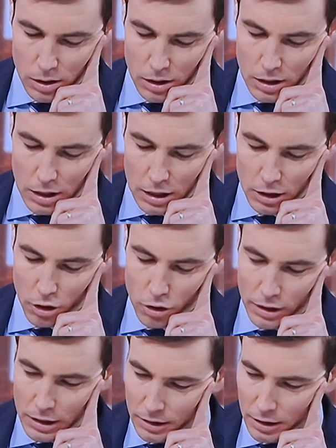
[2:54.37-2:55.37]
in
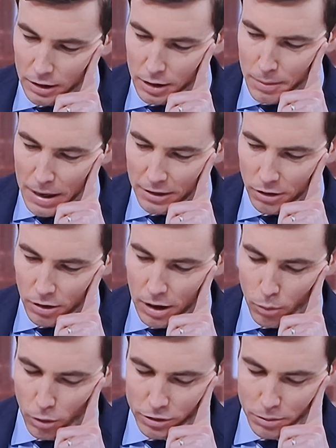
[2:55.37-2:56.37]
learning that Commander Gray
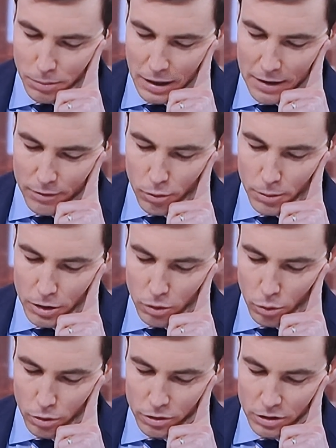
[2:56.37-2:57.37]
wasn't platform
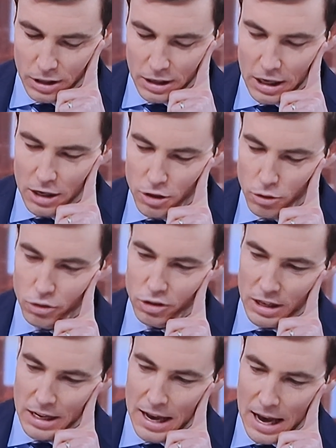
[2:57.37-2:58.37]
endorsed, can you
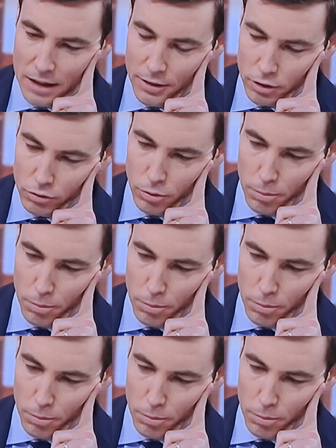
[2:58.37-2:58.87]
see how this